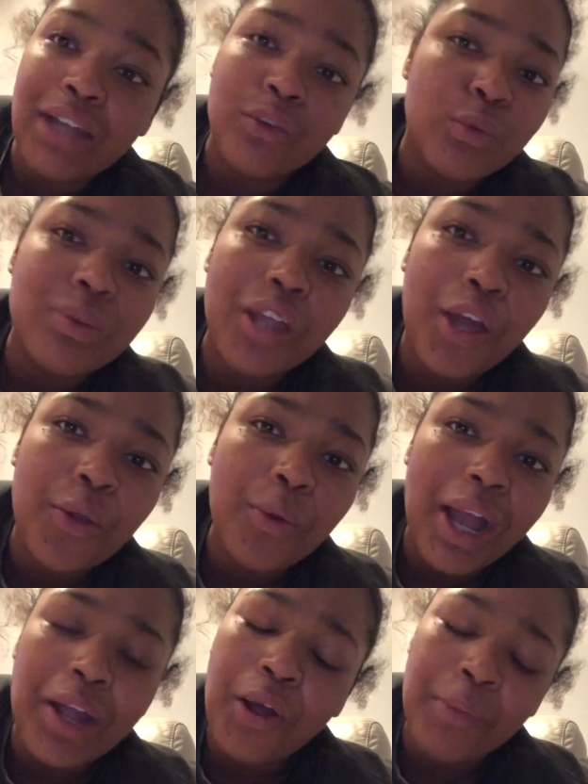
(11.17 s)
And although
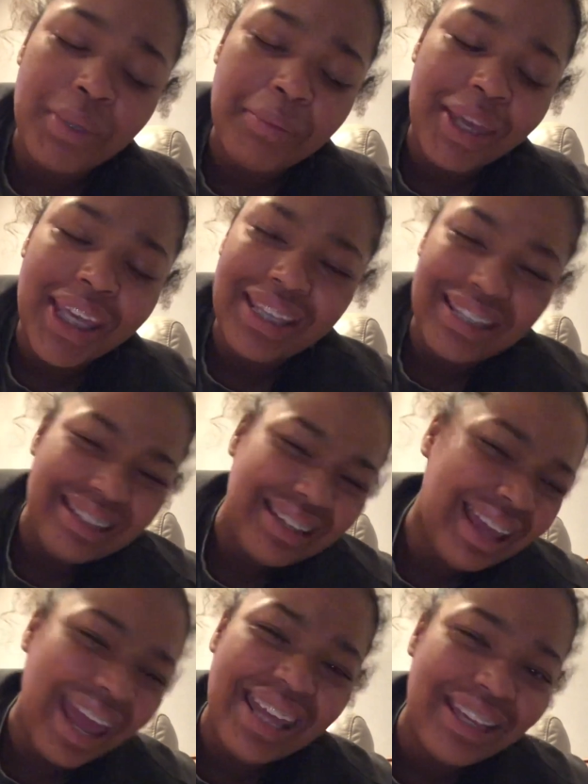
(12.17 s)
I can't be making
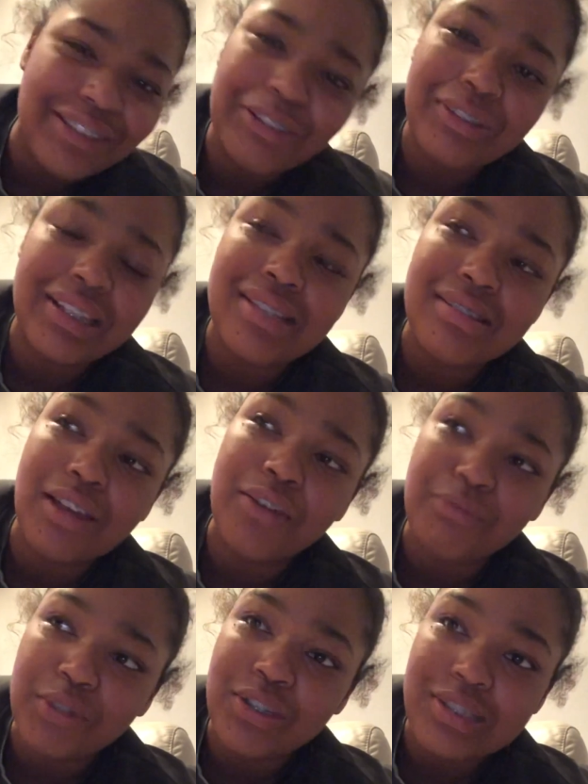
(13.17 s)
cake and all that
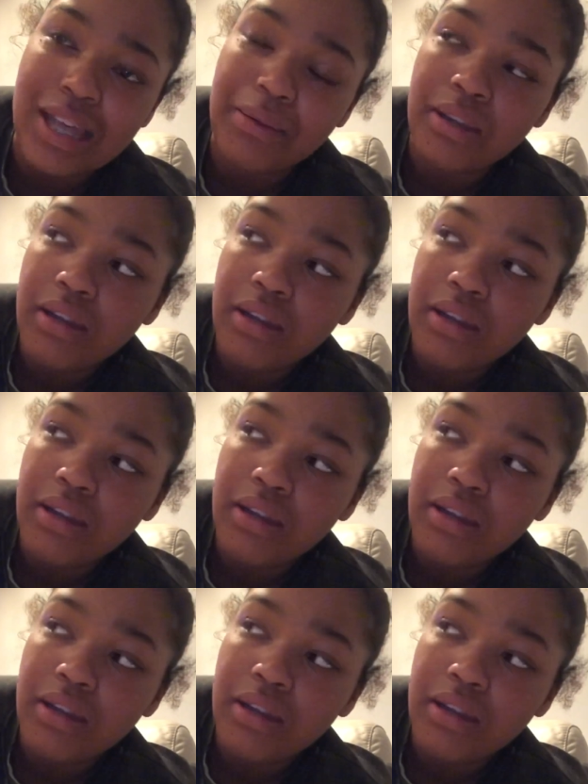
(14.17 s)
stuff because I